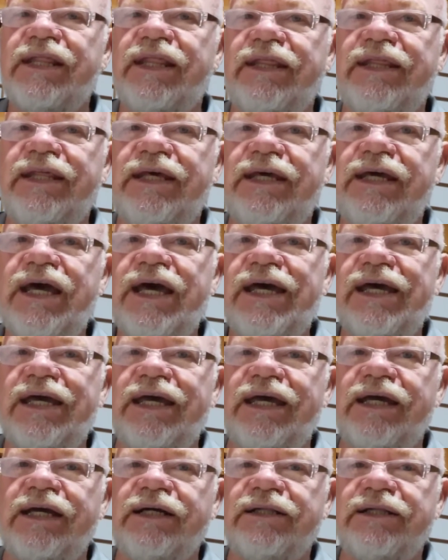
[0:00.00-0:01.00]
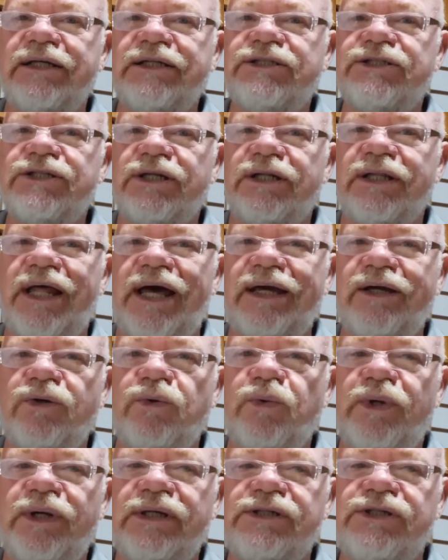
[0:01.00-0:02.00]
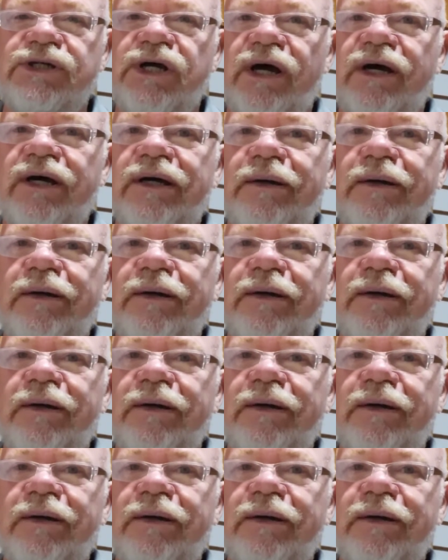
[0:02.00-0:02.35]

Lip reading: the English language